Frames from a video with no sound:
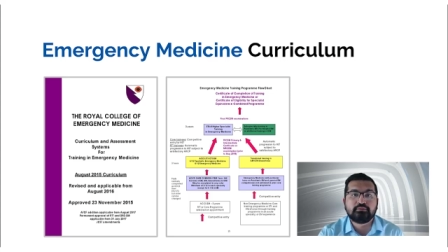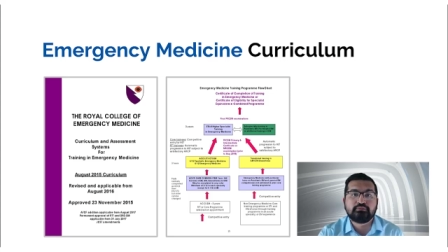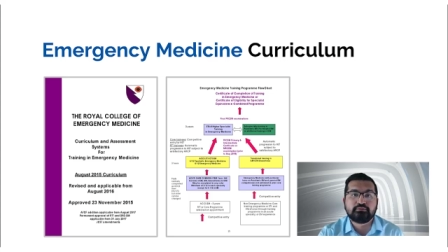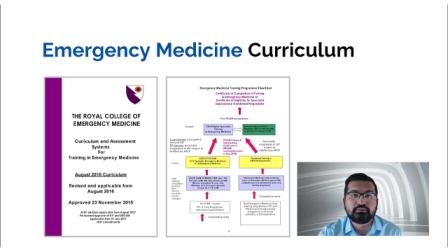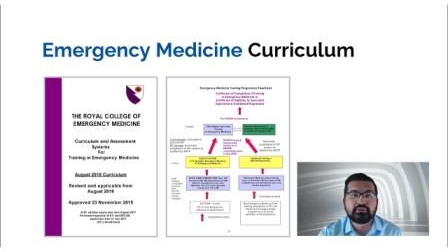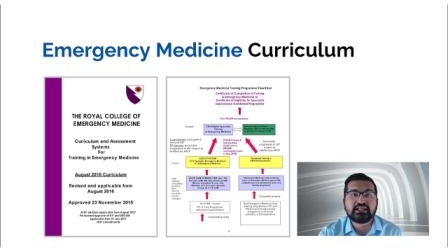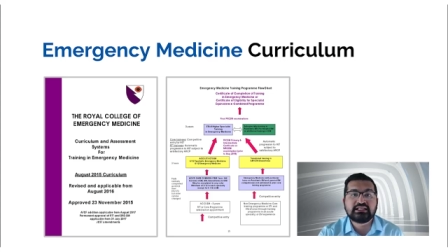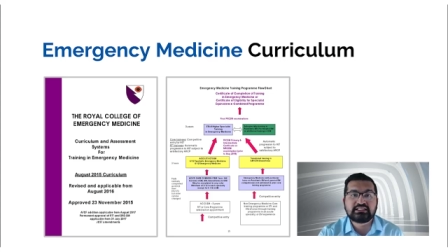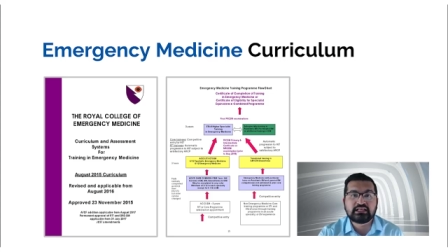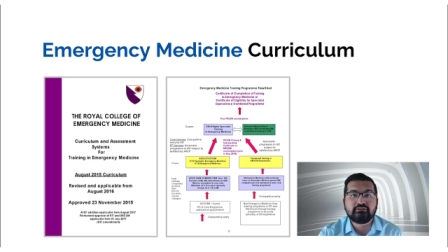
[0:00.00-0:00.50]

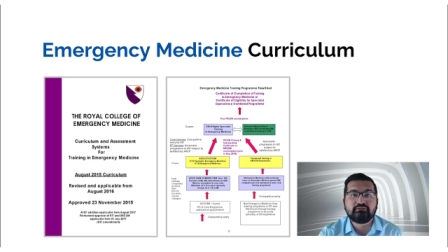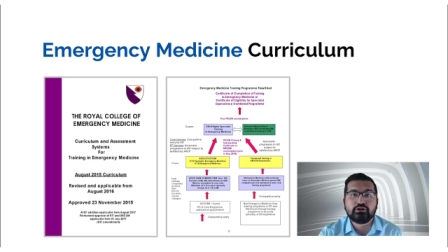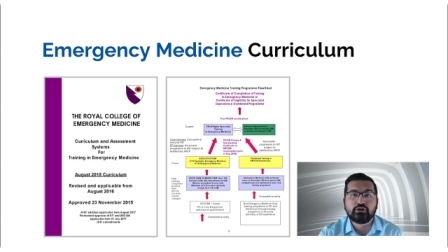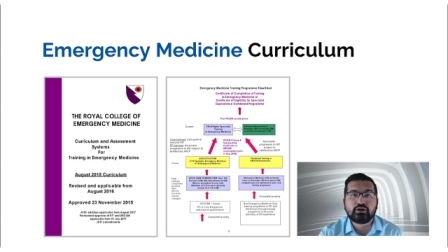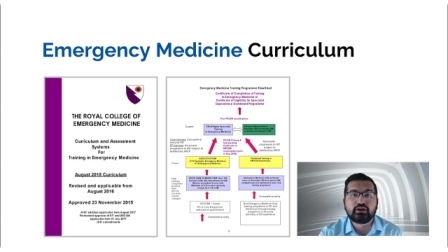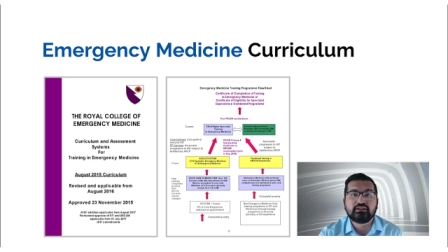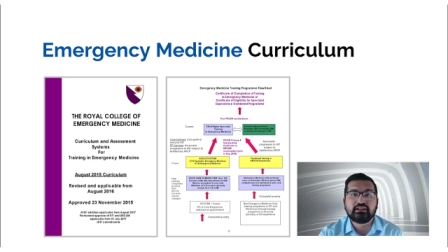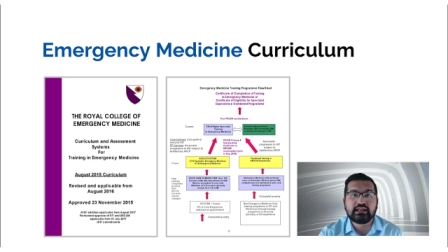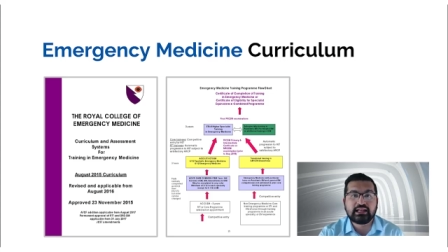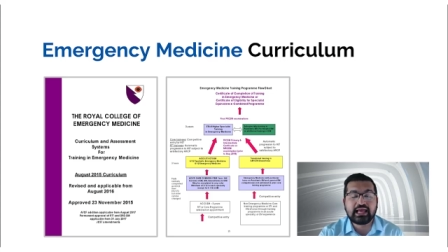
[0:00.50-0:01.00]
please have a look
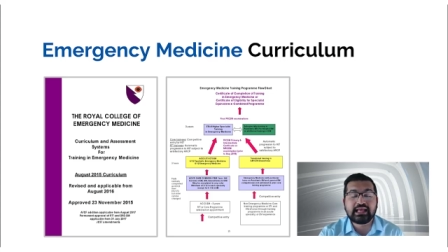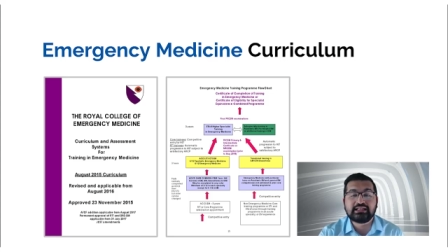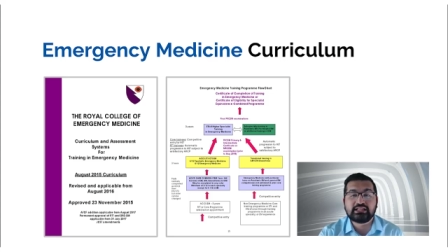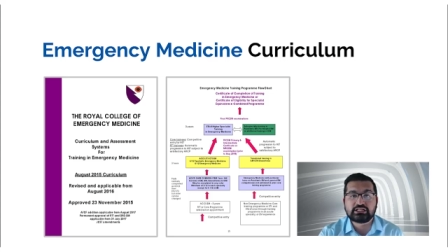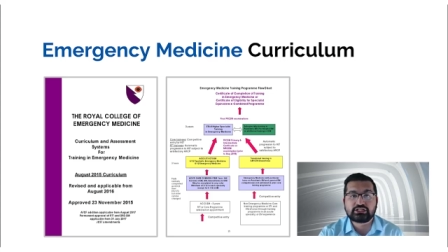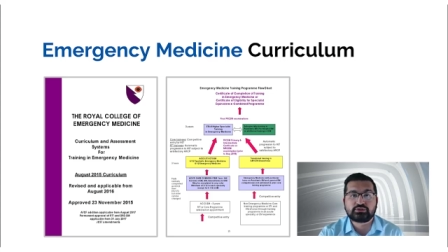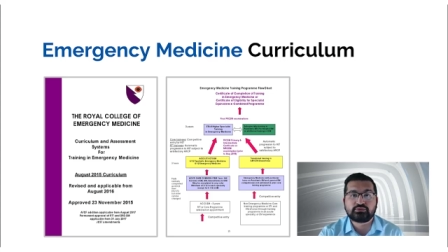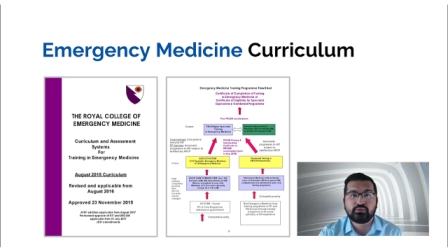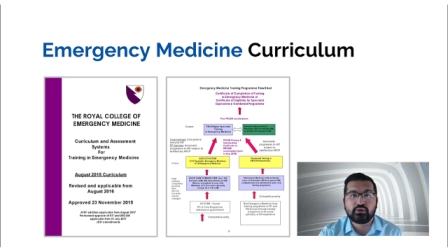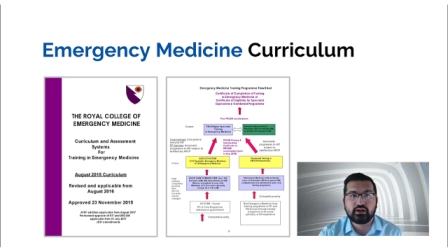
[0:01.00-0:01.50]
at the
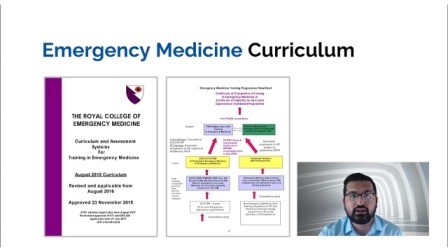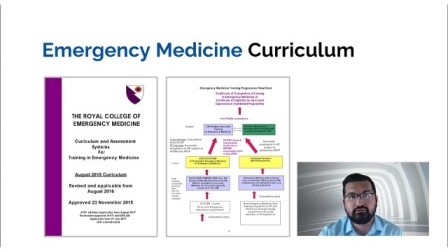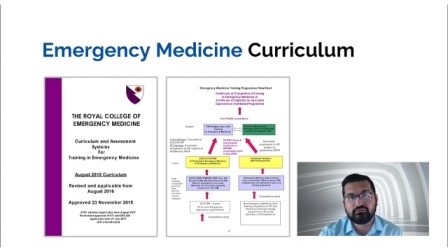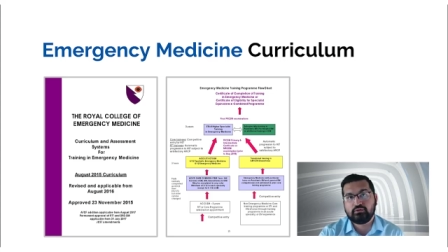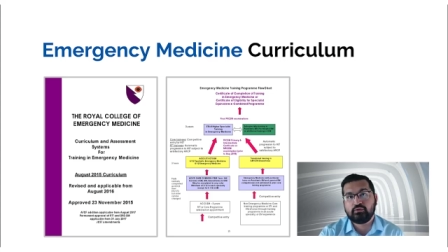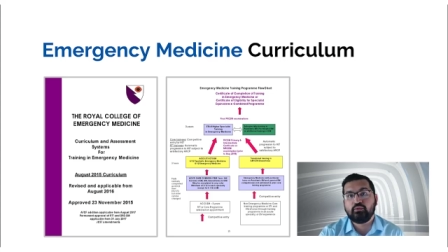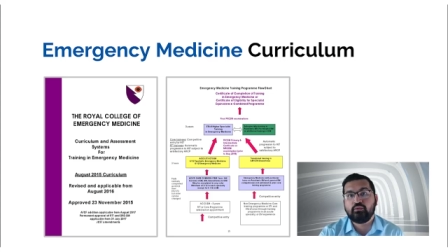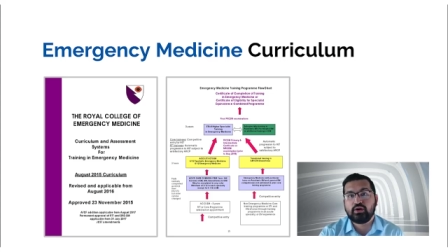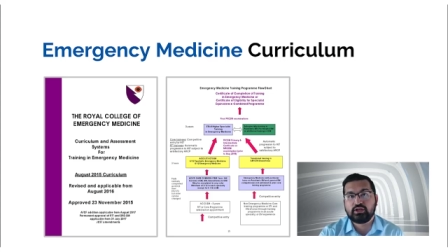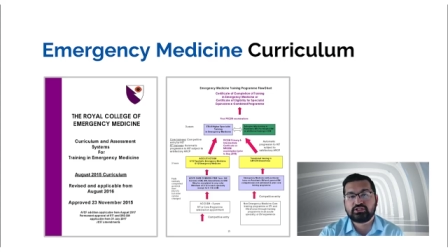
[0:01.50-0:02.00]
latest one if you're
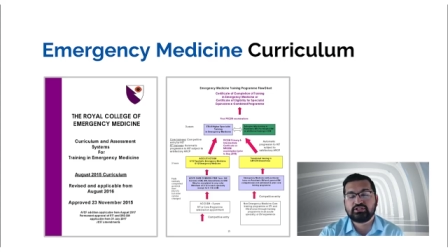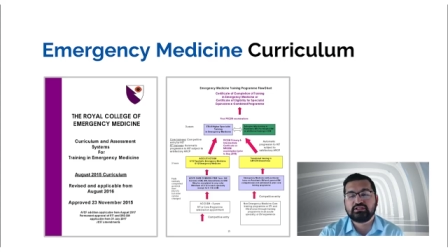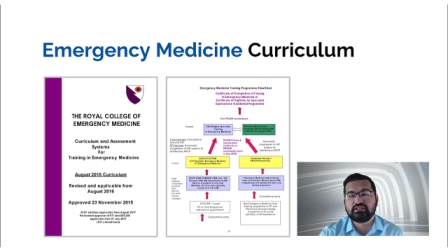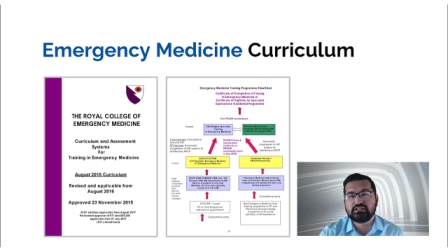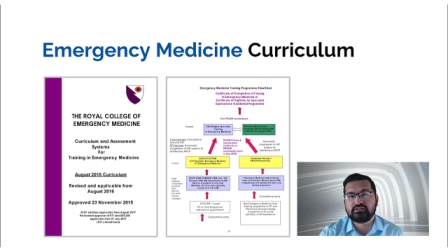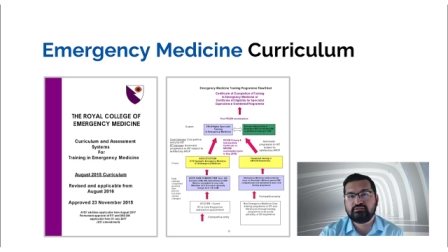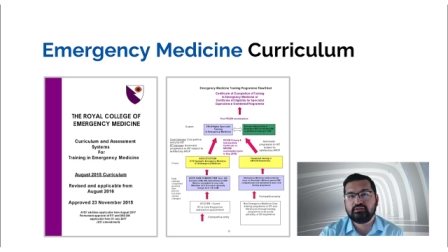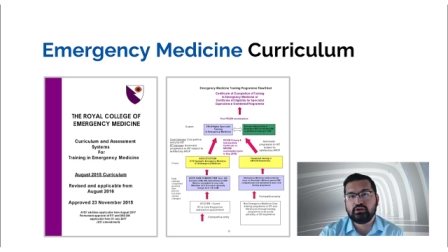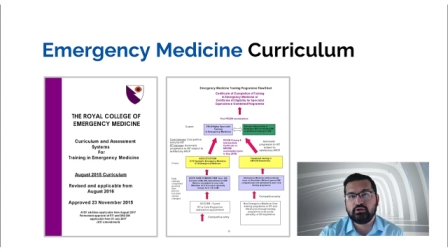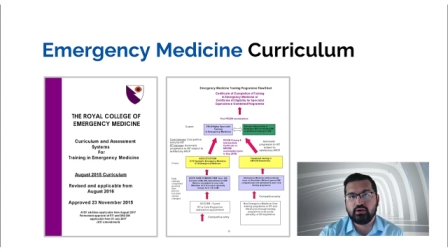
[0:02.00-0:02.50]
watching this
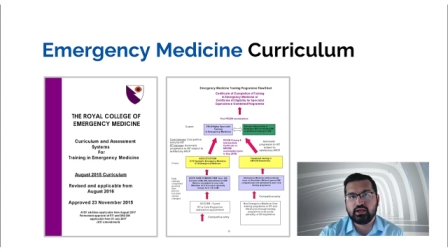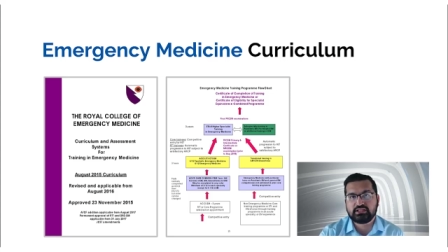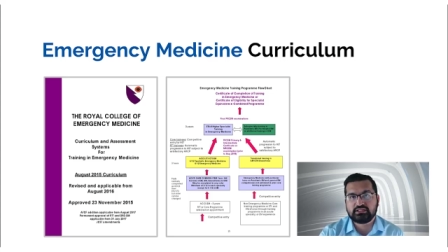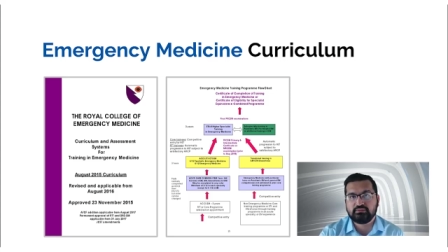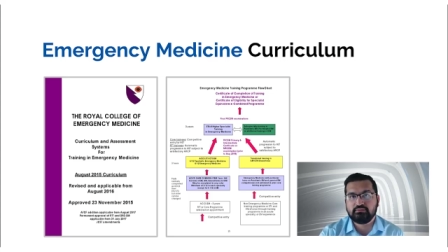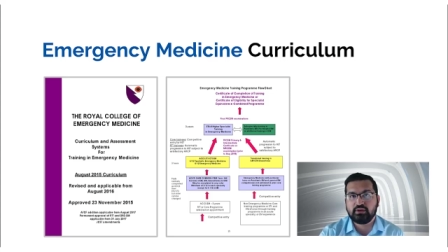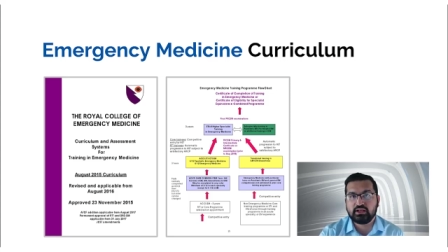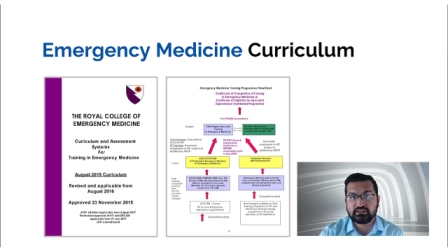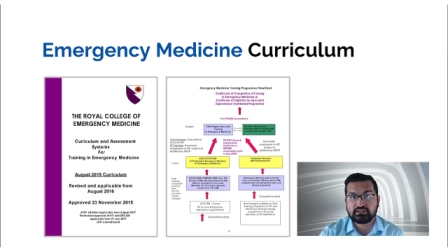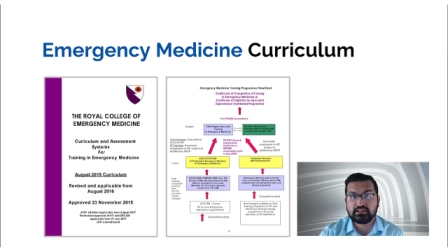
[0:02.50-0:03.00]
video at a
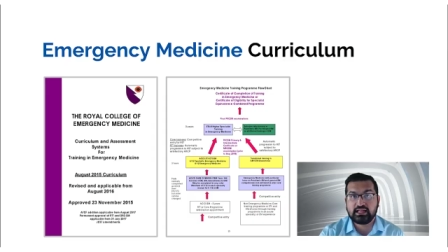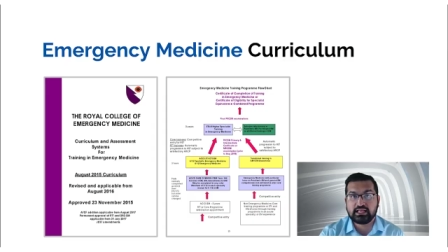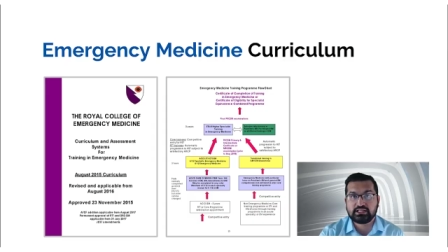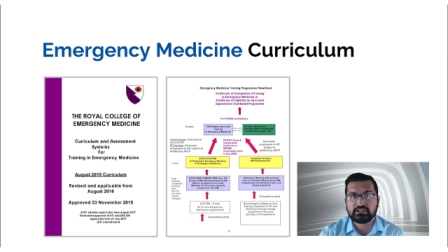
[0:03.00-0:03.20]
much later